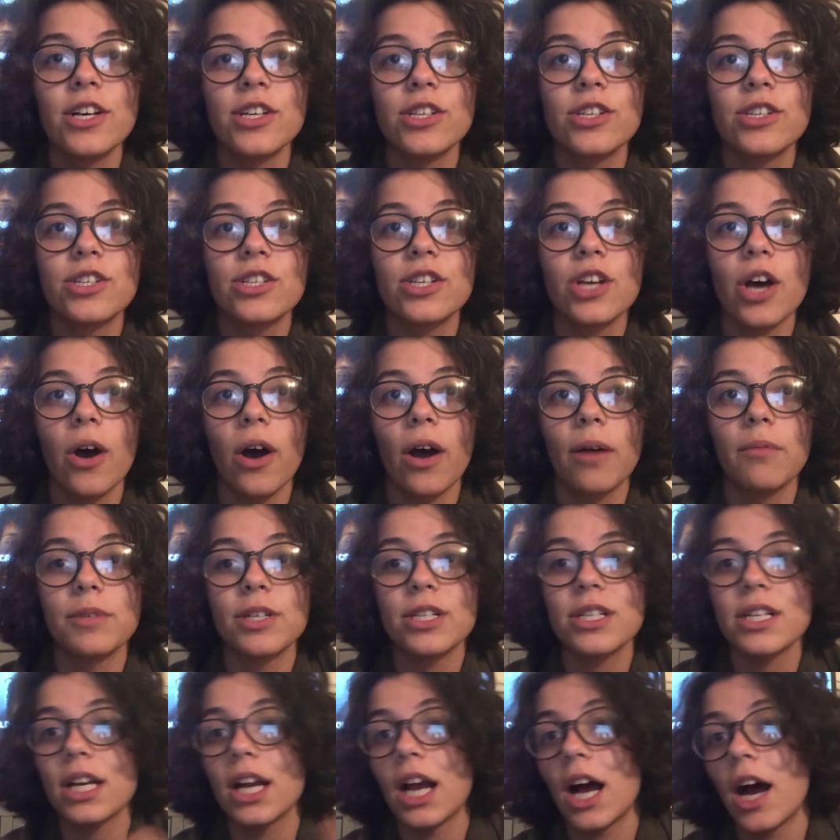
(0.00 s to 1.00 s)
so I'm
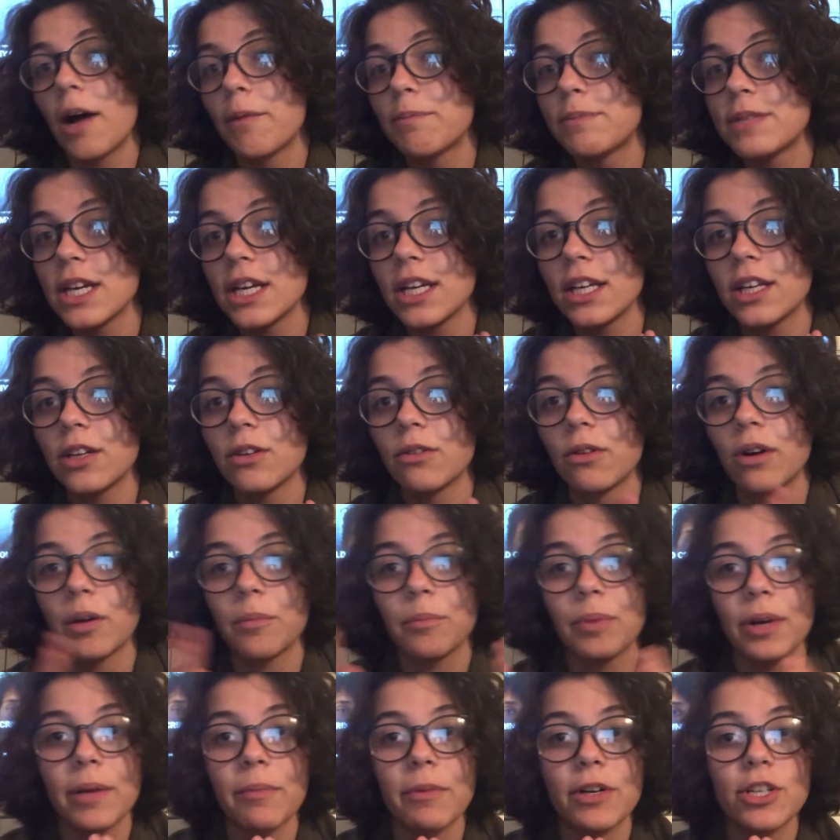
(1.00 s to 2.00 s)
just gonna update you
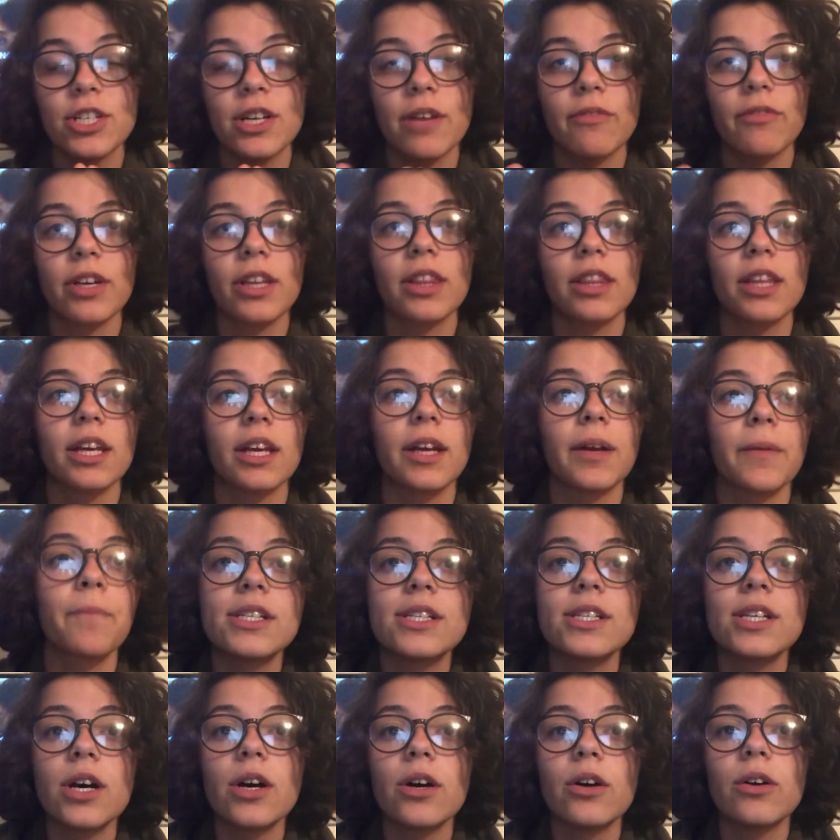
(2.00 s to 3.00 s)
on pretty much everything.
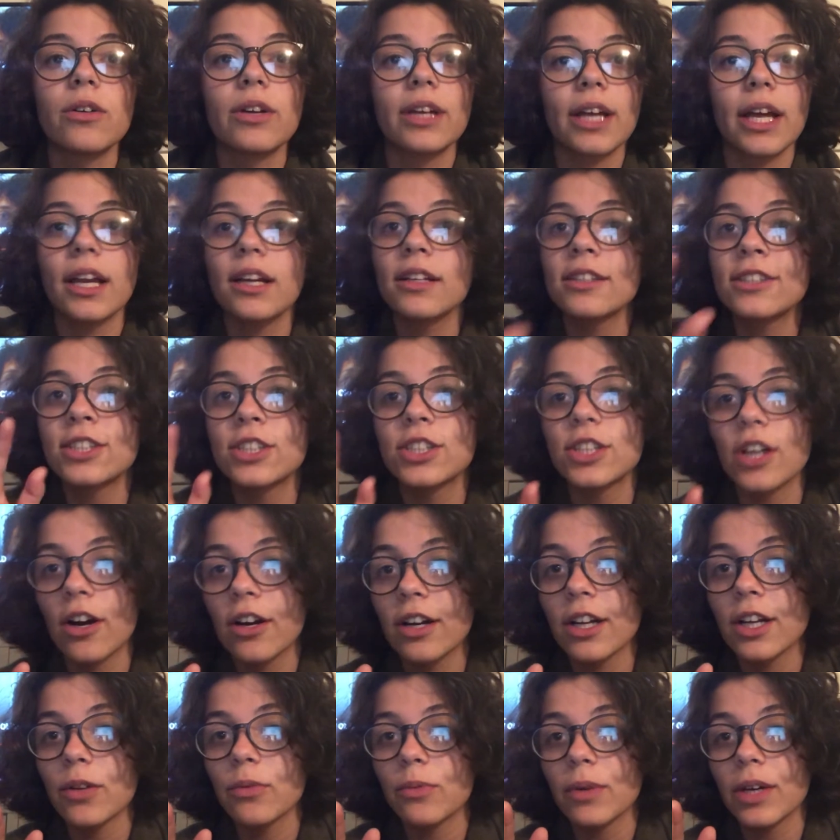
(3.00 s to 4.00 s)
So getting
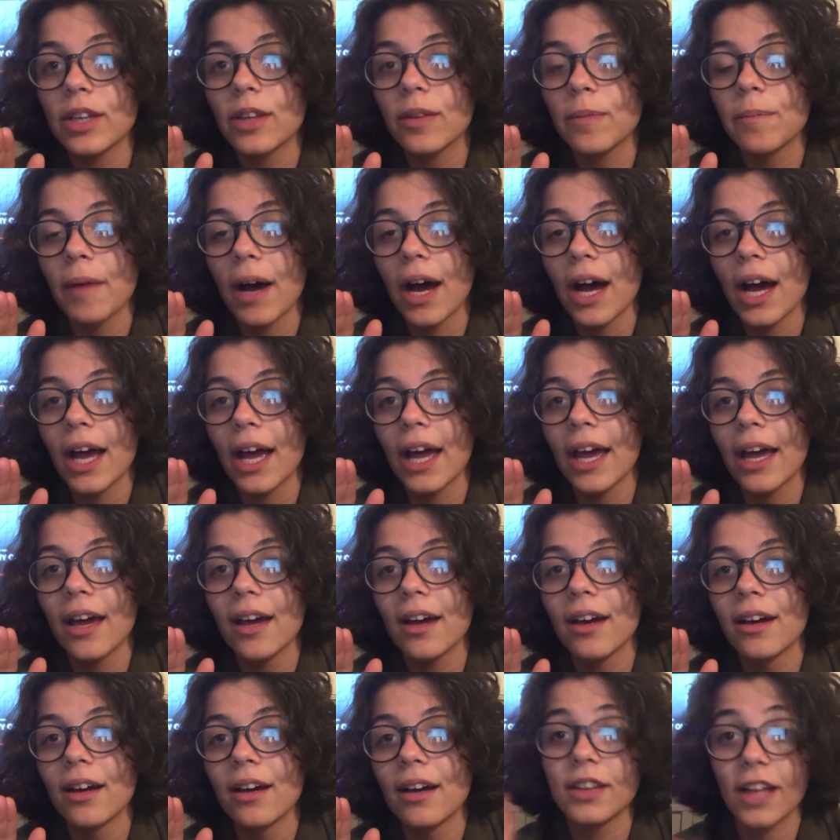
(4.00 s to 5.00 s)
started with
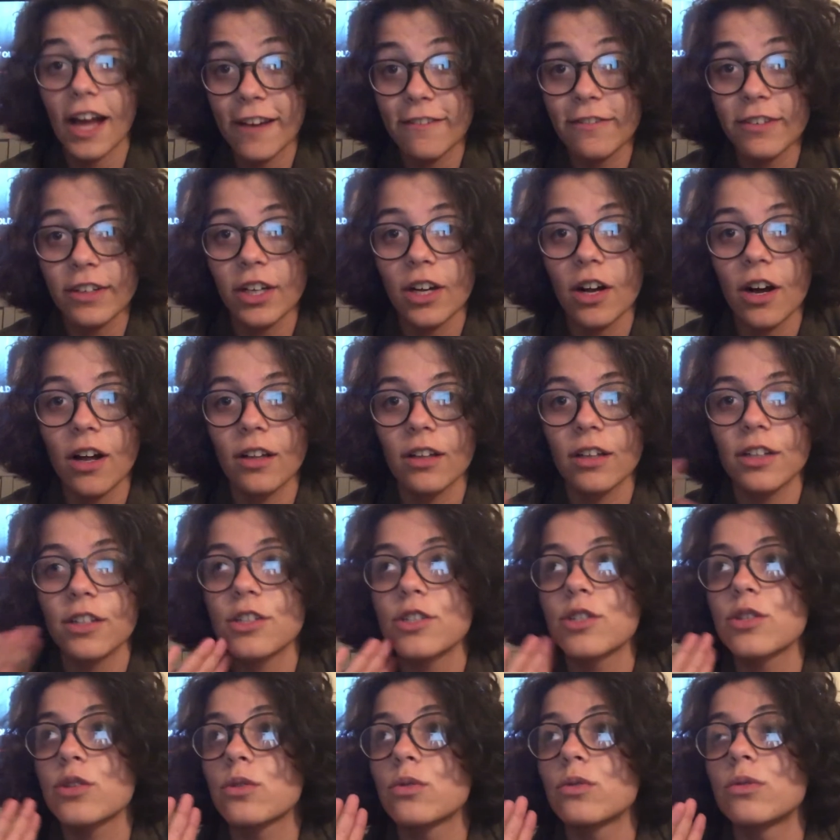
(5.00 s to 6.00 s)
my life in
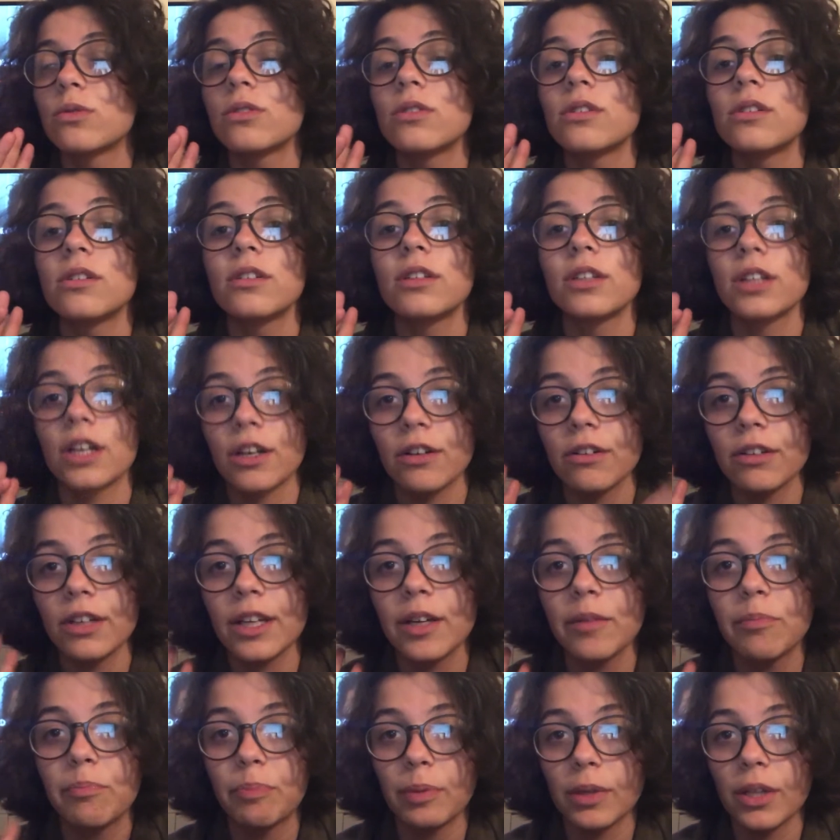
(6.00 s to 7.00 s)
college, school
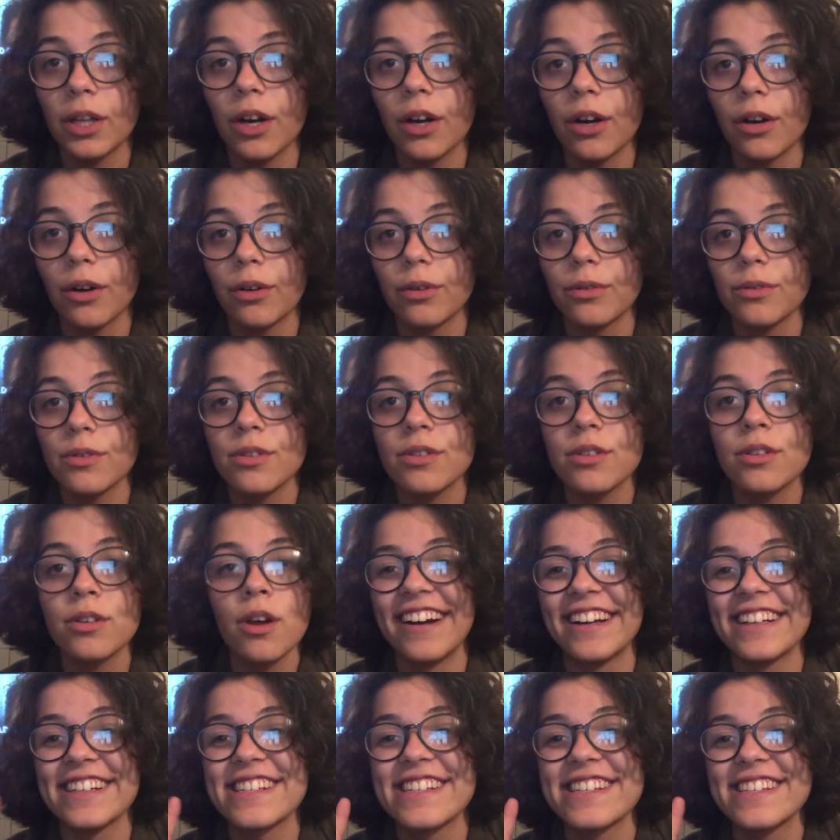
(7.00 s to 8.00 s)
literally blows,
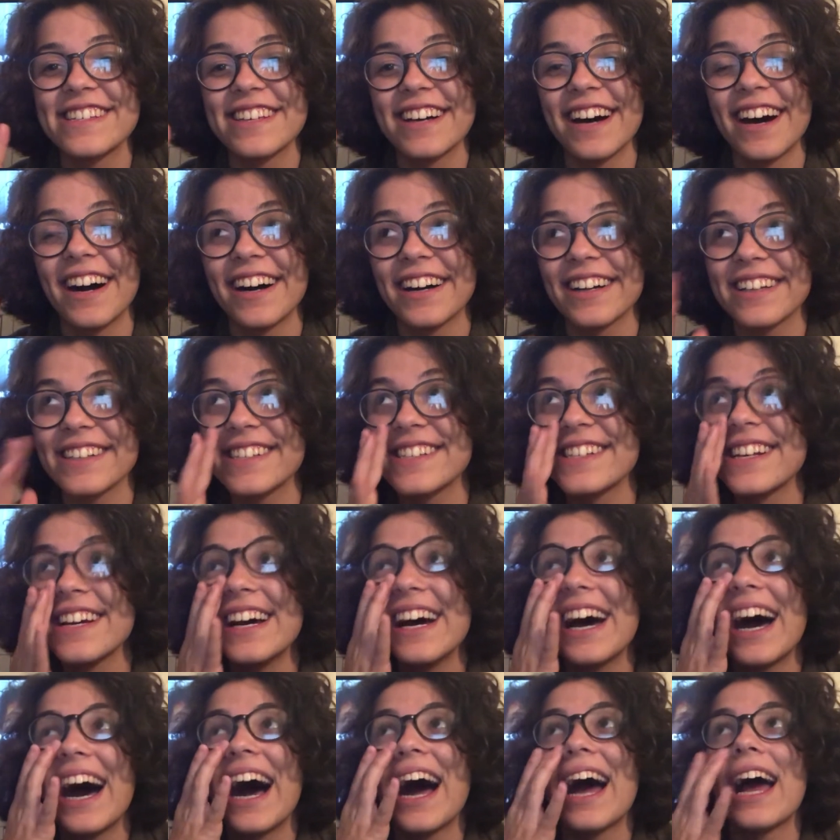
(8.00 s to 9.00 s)
it sucks.
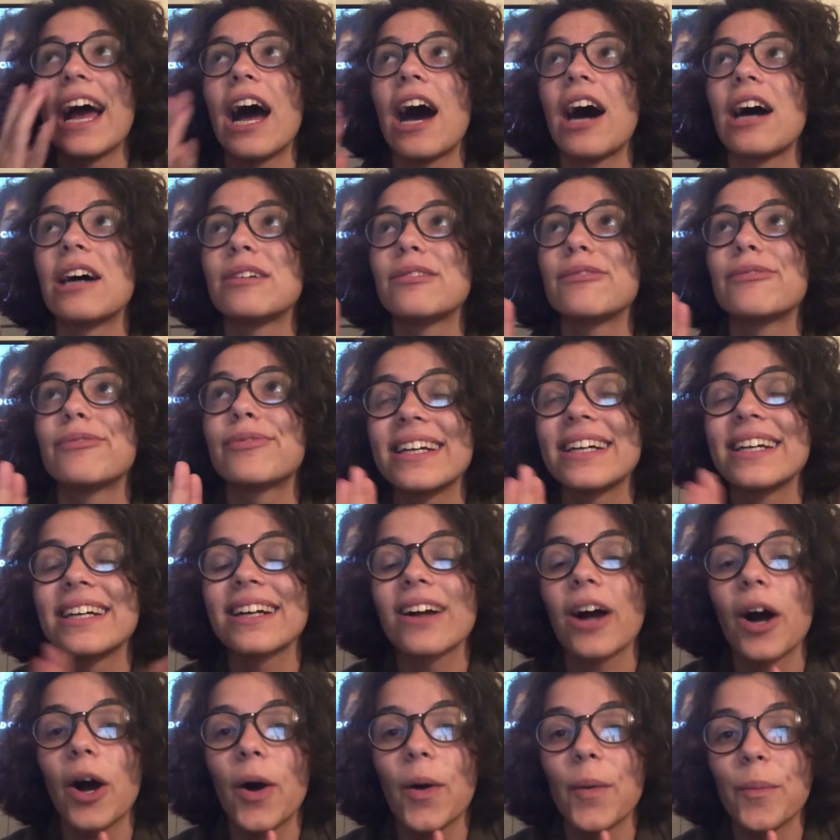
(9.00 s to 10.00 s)
I have
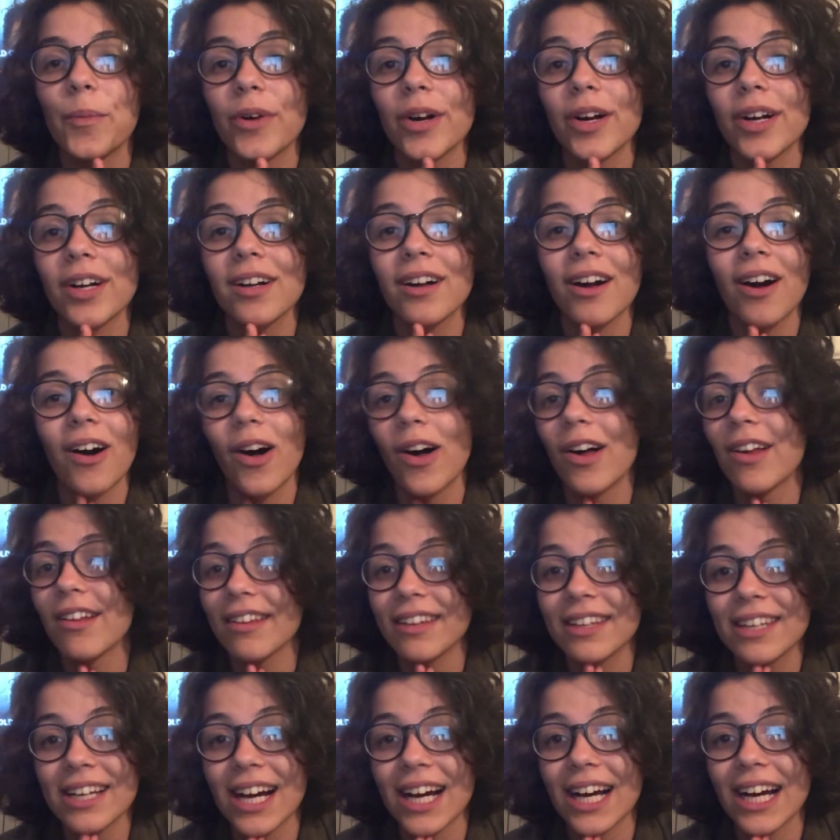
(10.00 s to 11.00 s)
homework all
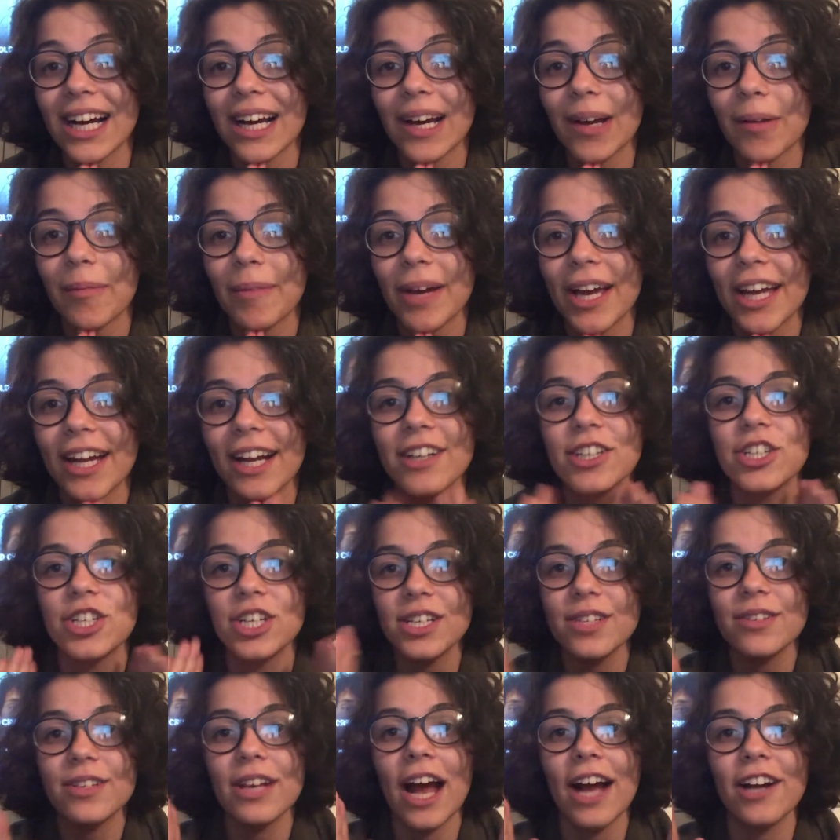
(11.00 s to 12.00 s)
the time, and I
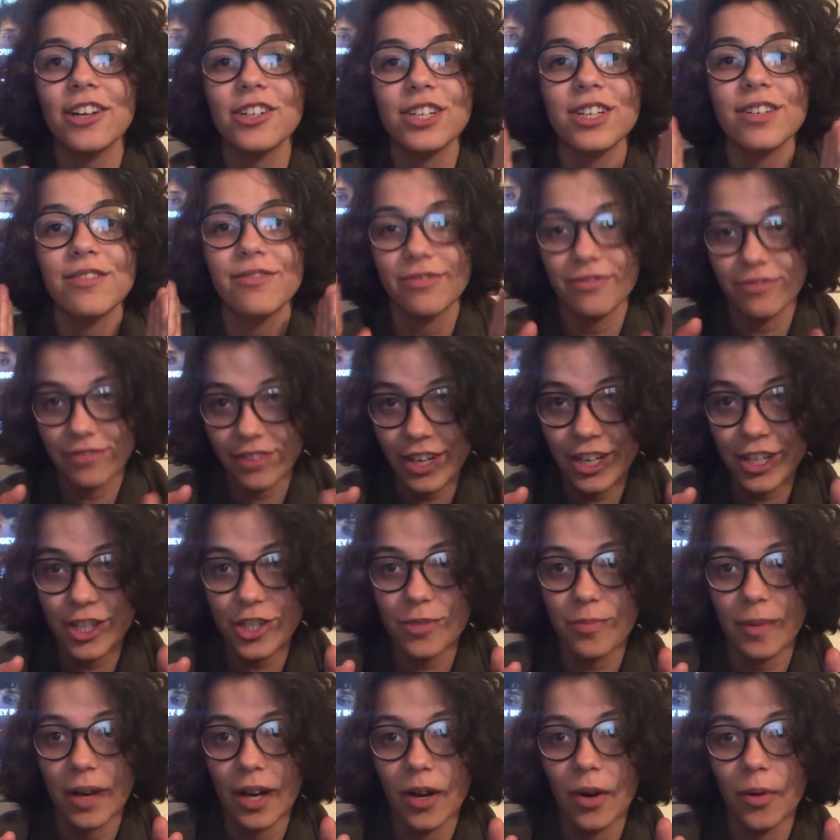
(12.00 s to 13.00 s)
just actually
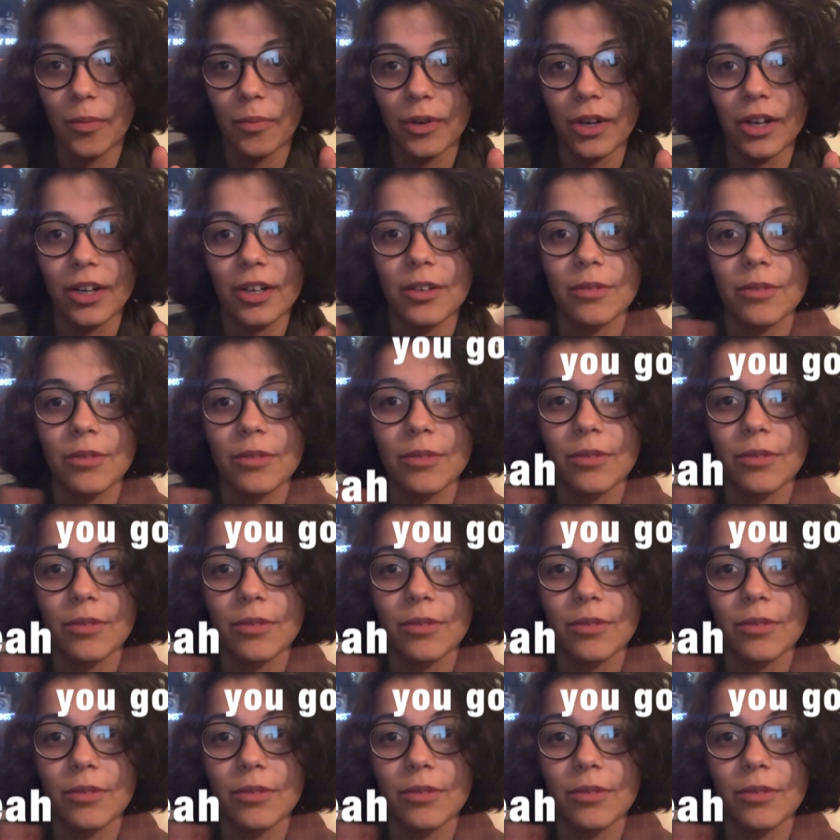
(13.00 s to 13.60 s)
finished my homework,